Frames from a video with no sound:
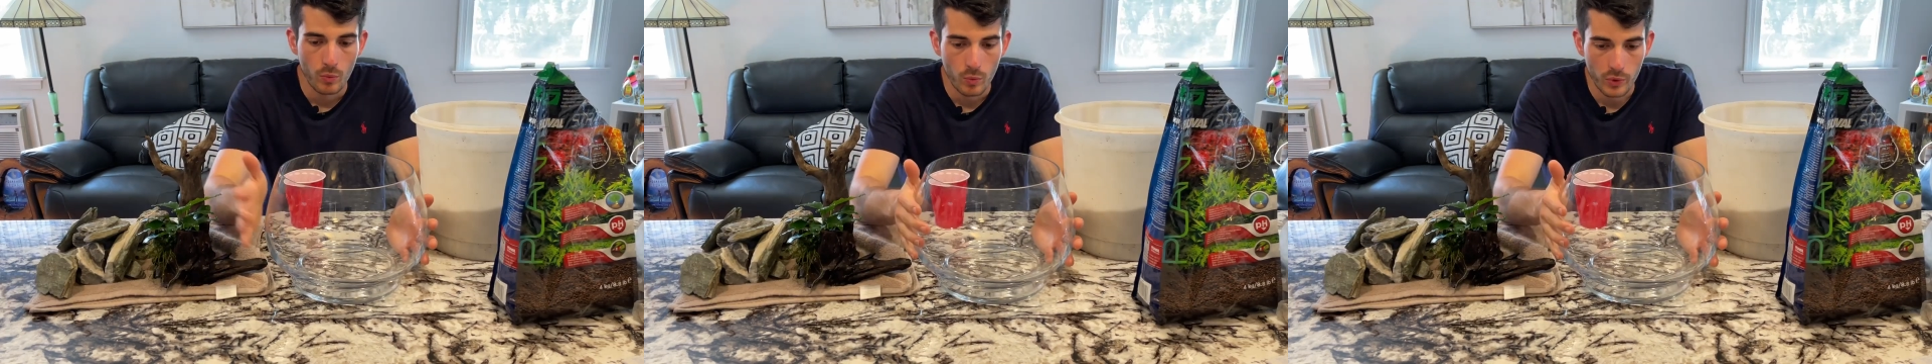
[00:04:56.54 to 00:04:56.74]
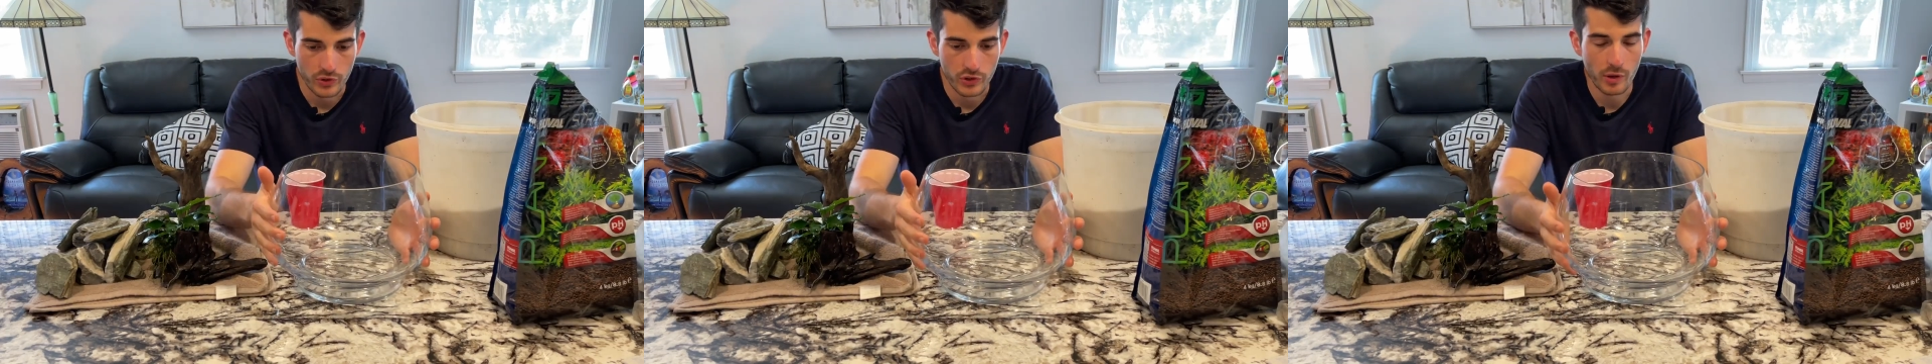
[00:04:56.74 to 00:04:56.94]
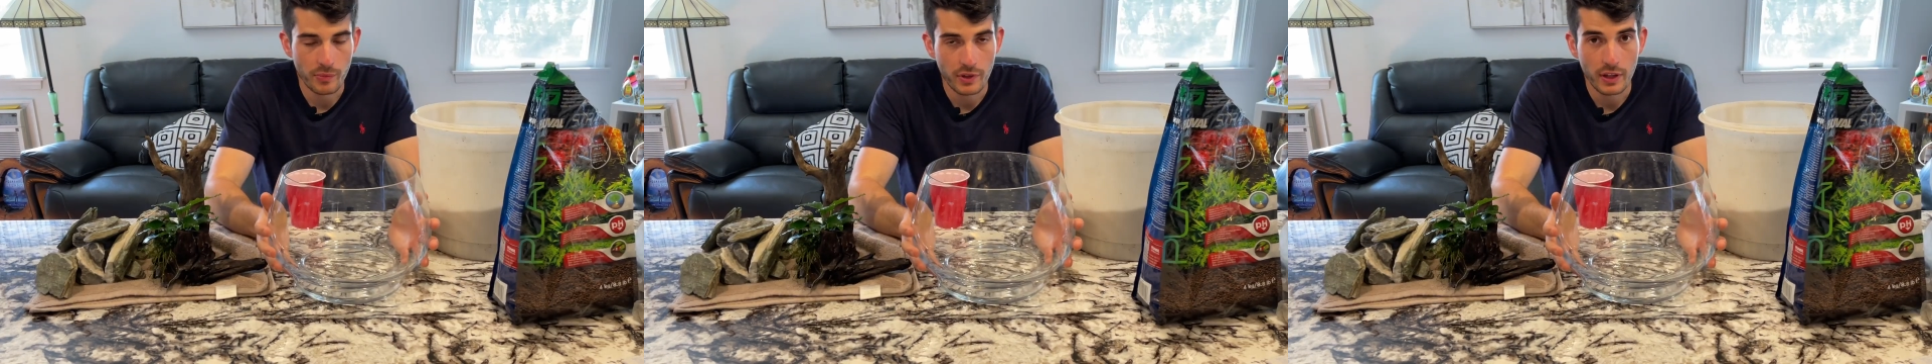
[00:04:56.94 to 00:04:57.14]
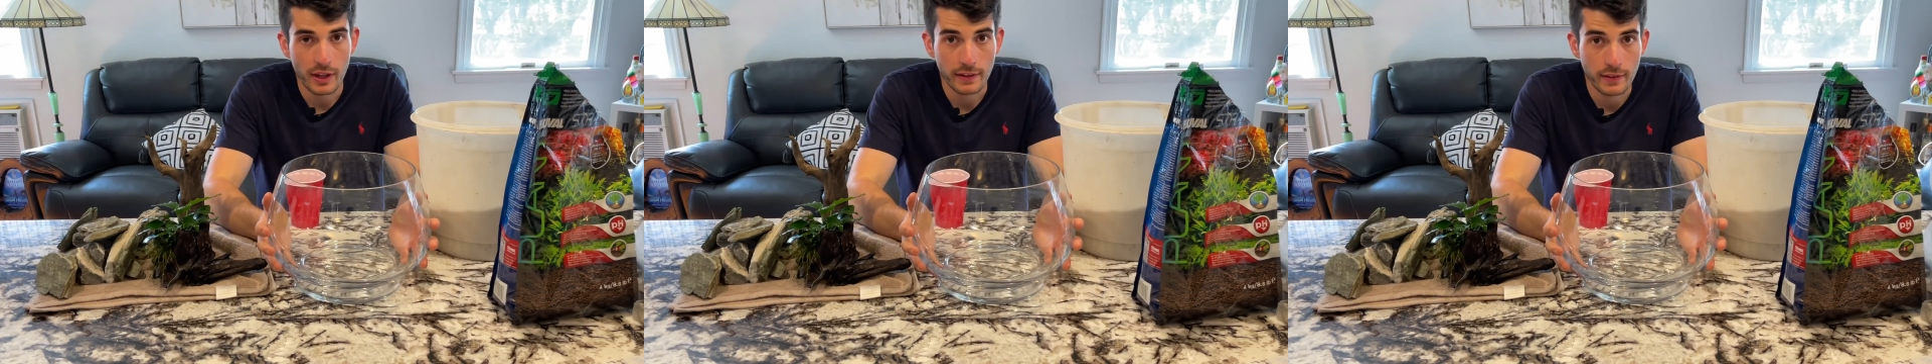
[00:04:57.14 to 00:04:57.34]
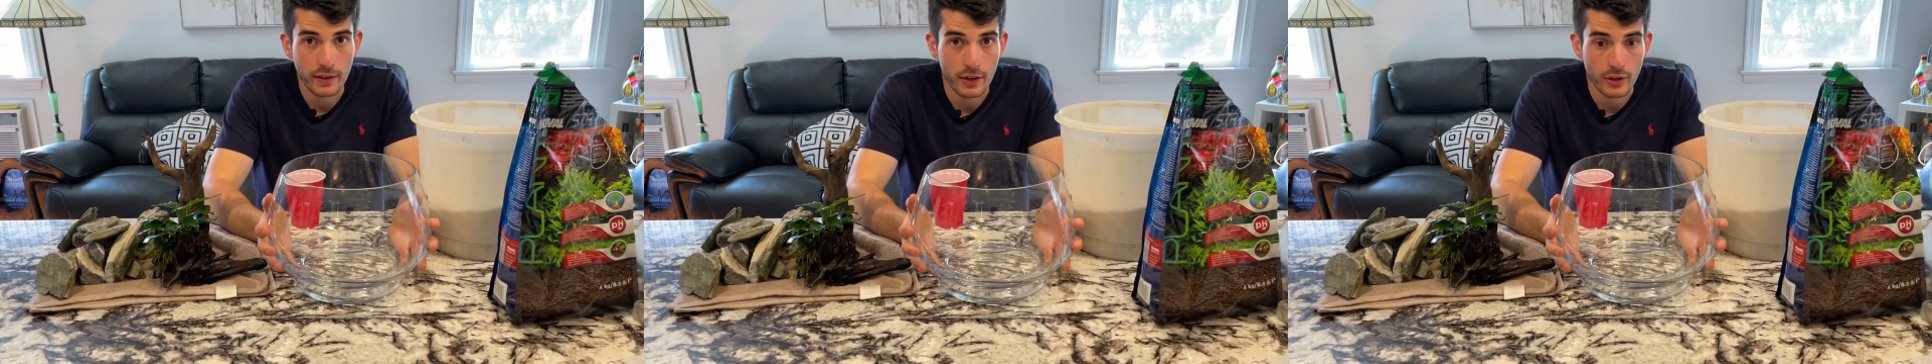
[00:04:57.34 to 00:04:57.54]
With something
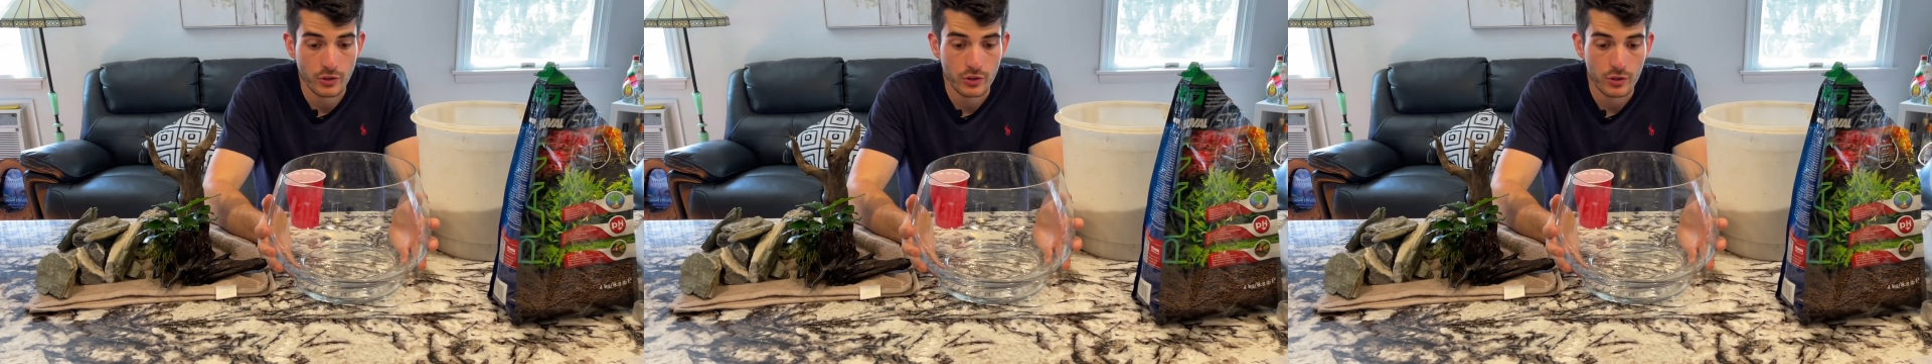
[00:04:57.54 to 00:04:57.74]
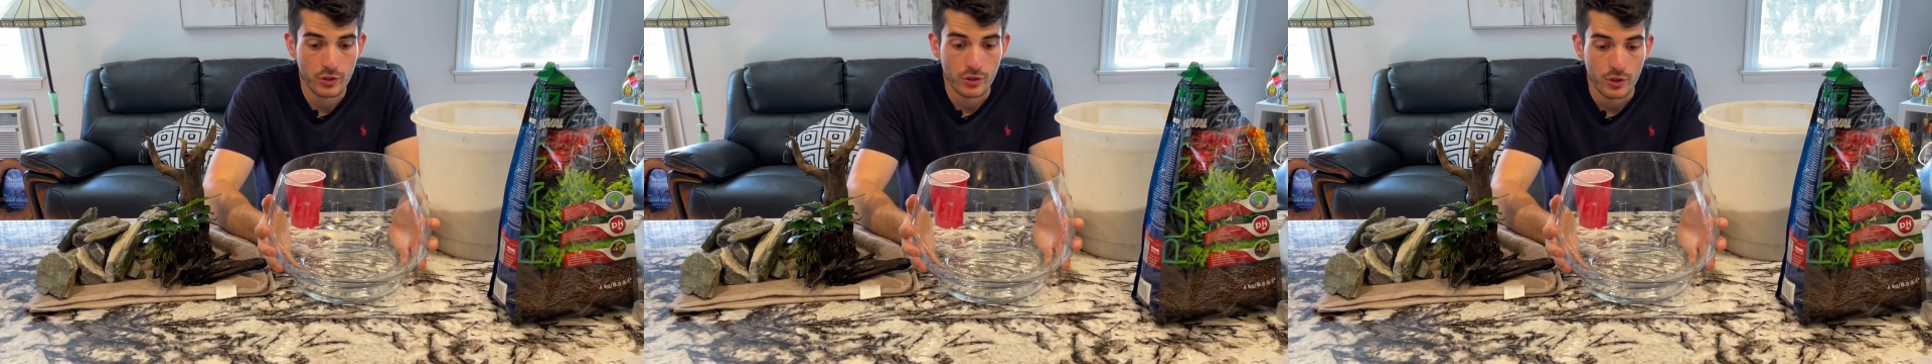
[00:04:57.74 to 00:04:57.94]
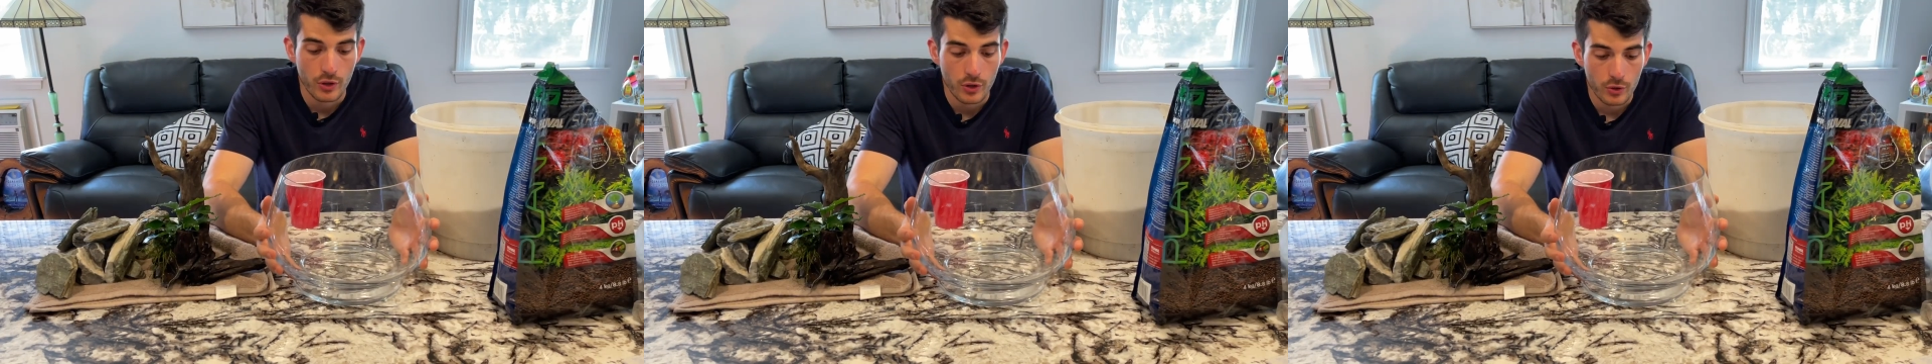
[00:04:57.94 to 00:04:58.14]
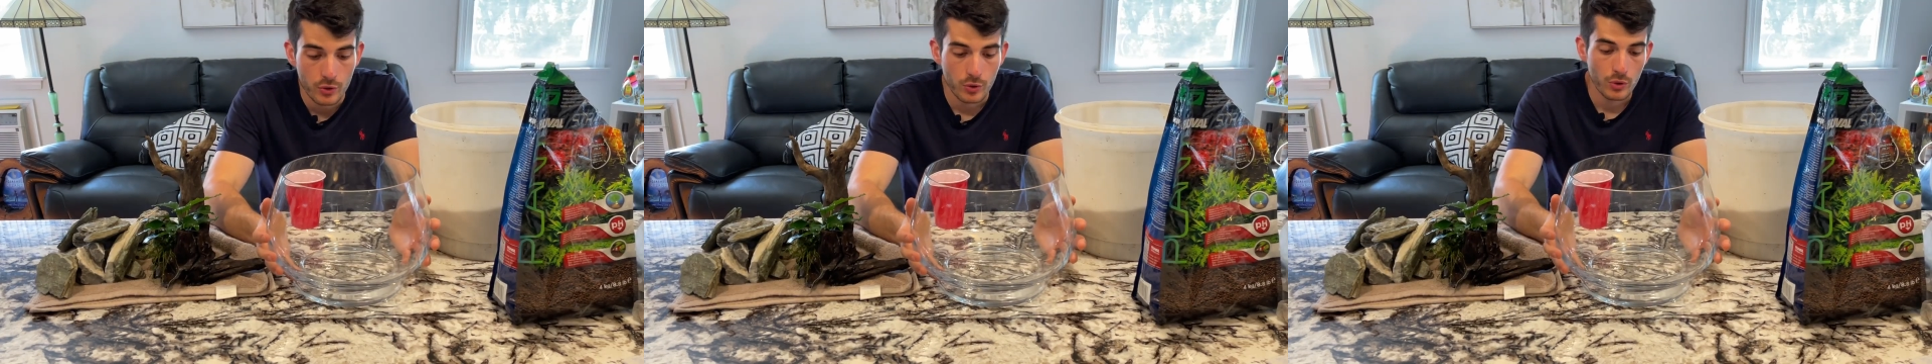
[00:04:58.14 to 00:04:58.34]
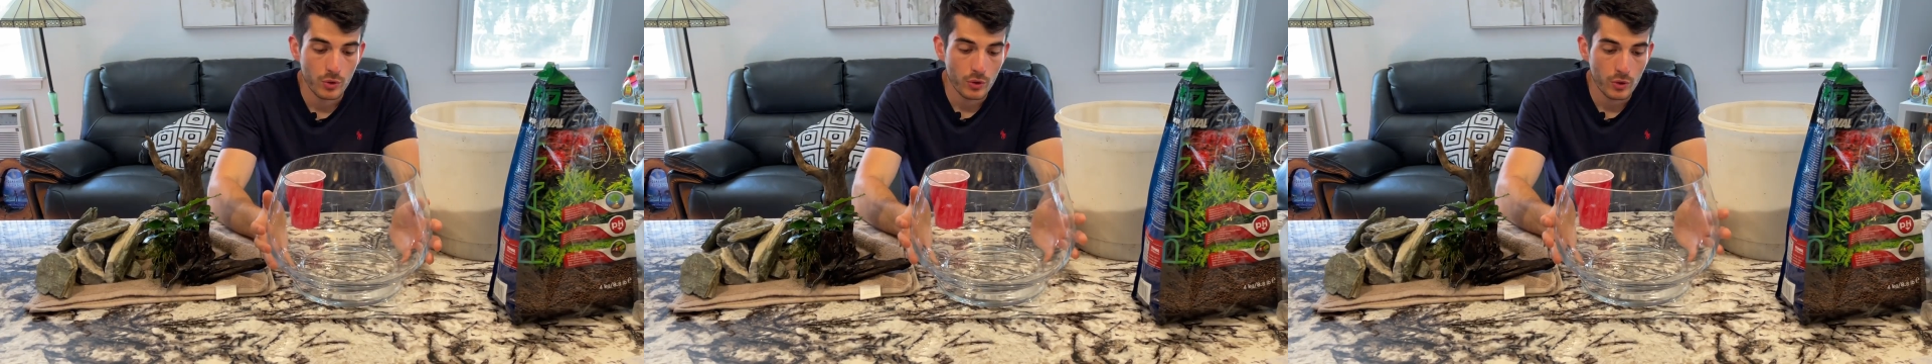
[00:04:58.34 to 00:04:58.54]
like this,
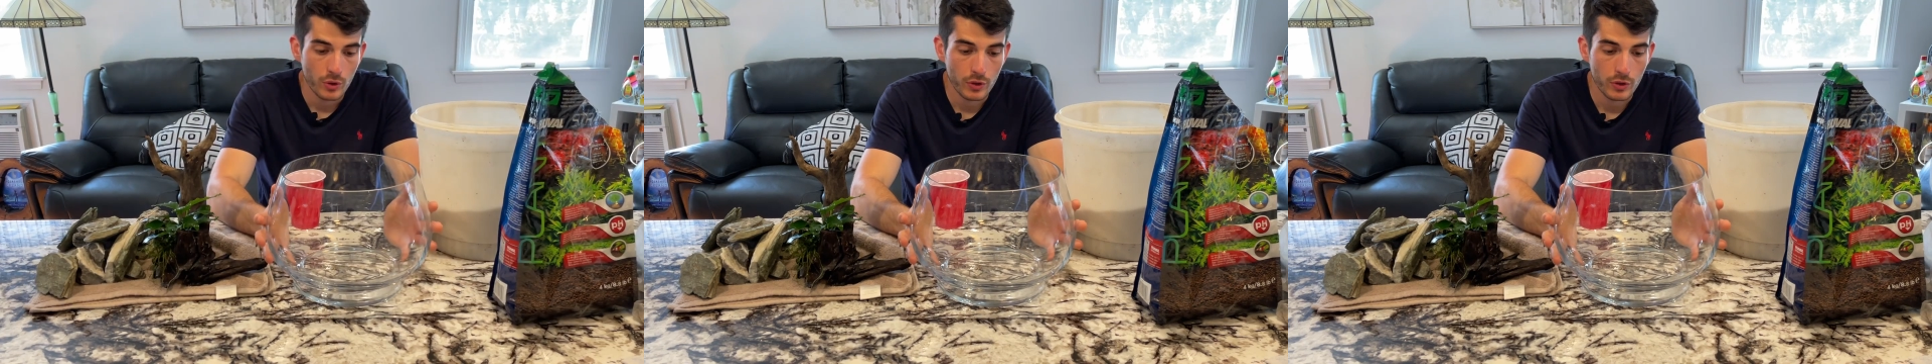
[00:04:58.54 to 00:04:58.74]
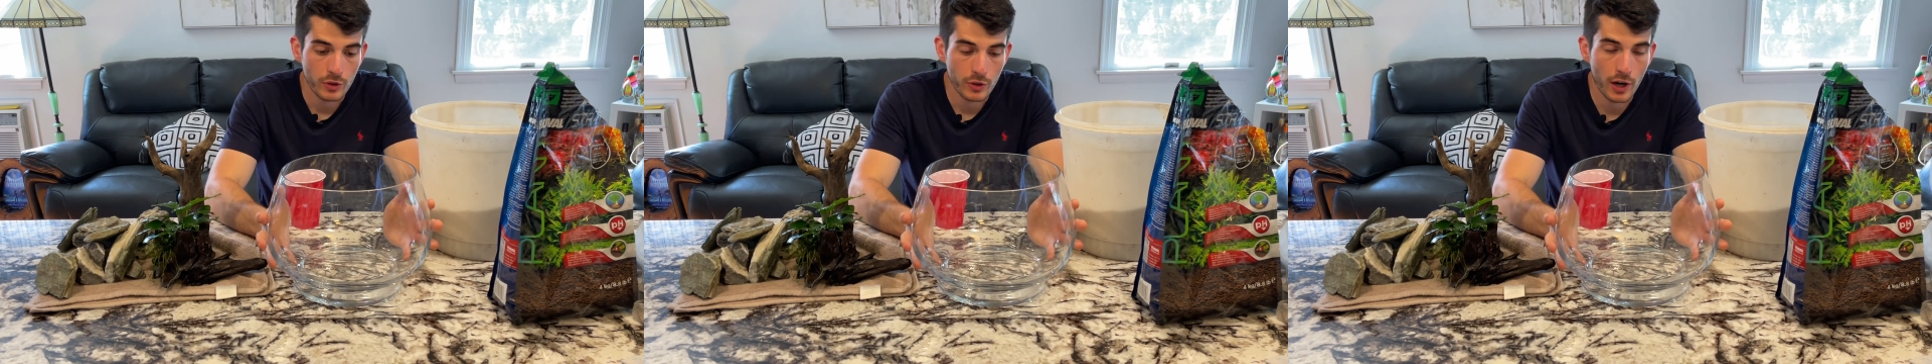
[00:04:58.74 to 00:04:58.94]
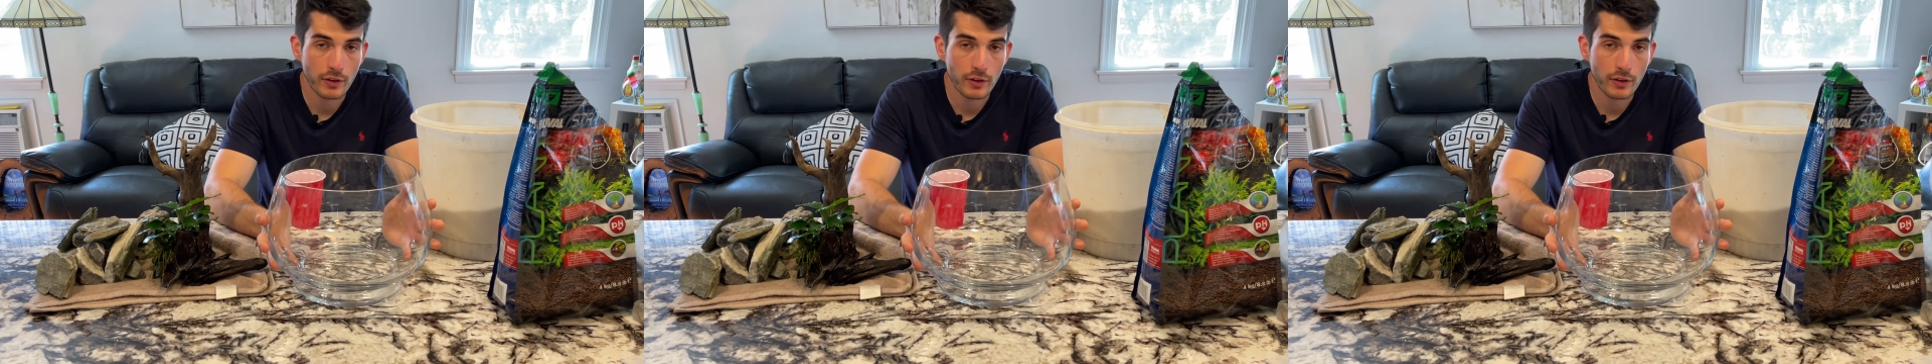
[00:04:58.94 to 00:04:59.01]
you're